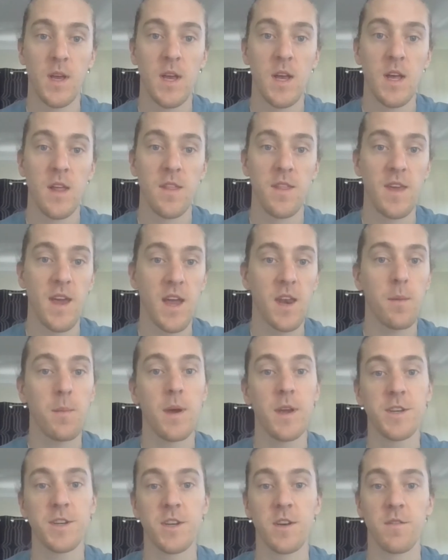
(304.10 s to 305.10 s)
The
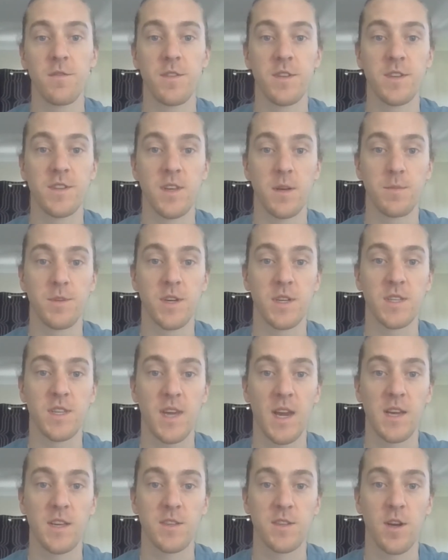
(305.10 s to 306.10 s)
animation of the subject's
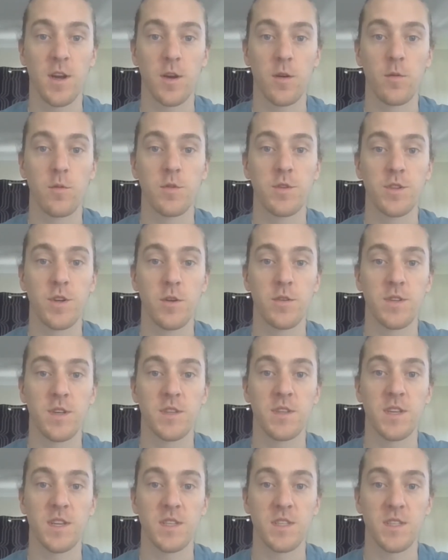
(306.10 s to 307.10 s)
gait cycle shows us
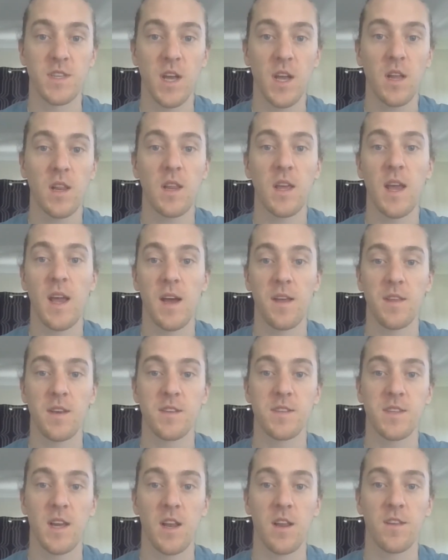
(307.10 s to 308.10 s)
exactly how their
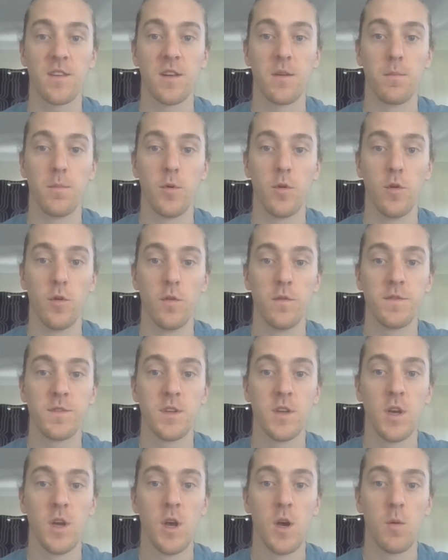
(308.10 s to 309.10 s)
skeleton moves
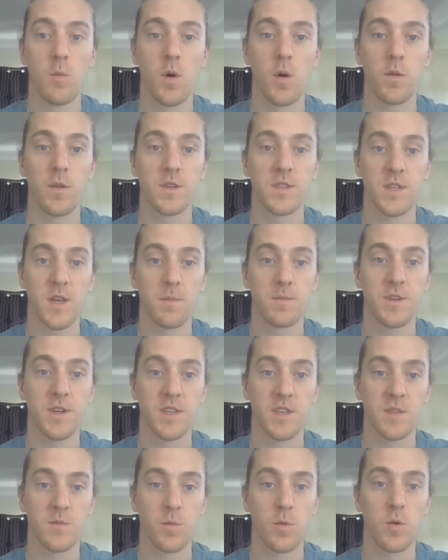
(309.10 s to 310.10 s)
while the subject
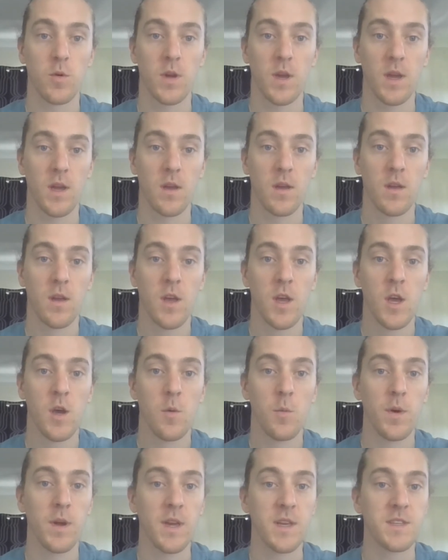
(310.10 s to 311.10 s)
is walking. We
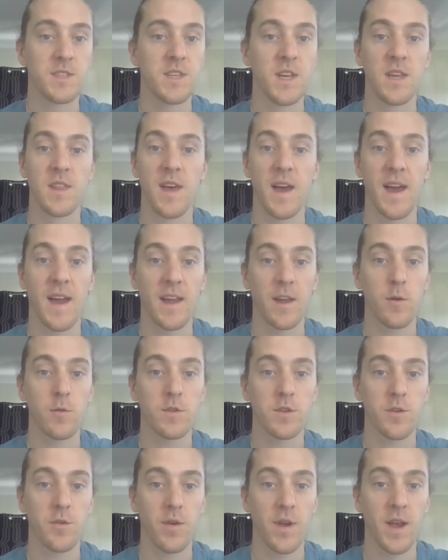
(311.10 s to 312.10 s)
can see the angles
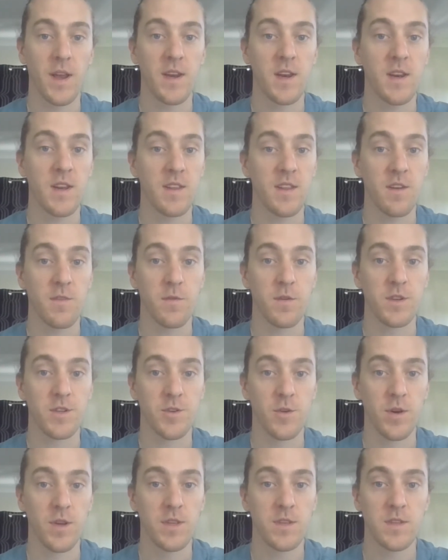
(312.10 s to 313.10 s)
created at different
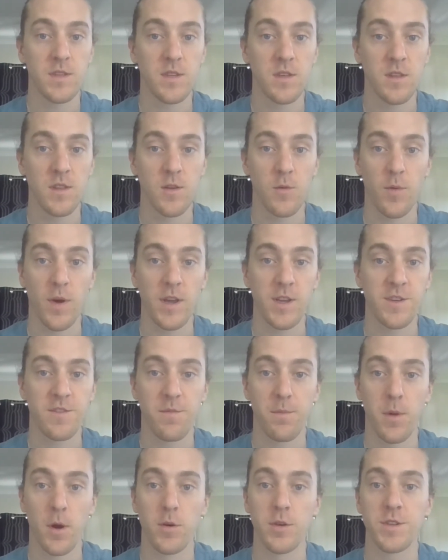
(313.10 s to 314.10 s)
joints, the range of
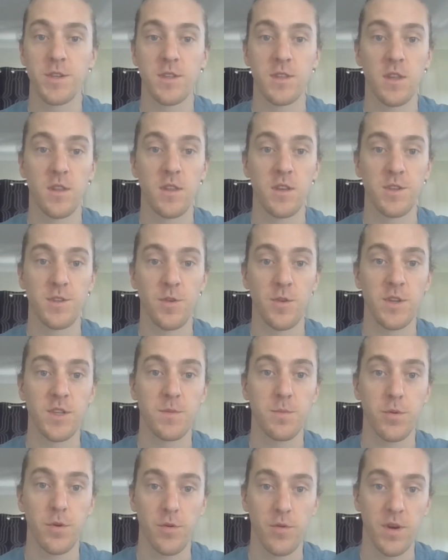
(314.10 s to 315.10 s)
motion that the joints
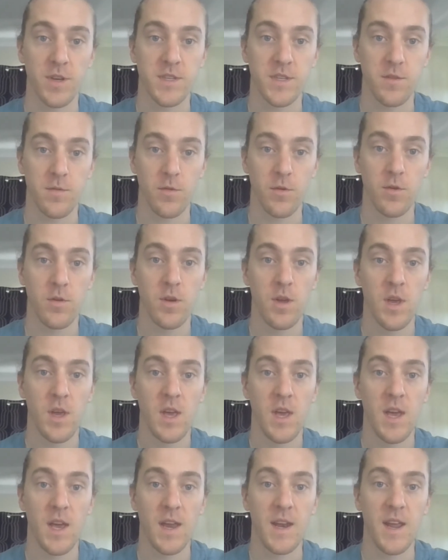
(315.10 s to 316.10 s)
progress through,
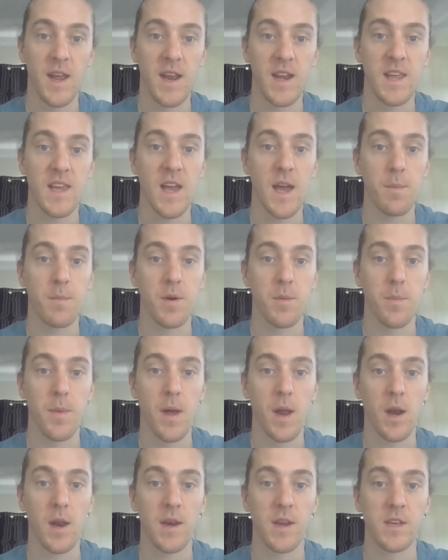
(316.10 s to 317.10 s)
and any
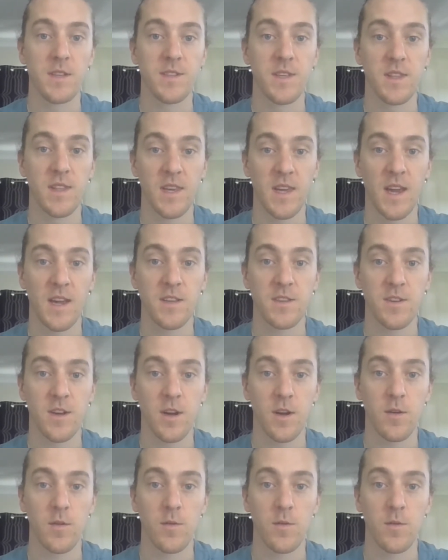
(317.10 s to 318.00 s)
abnormalities in the gait cycle,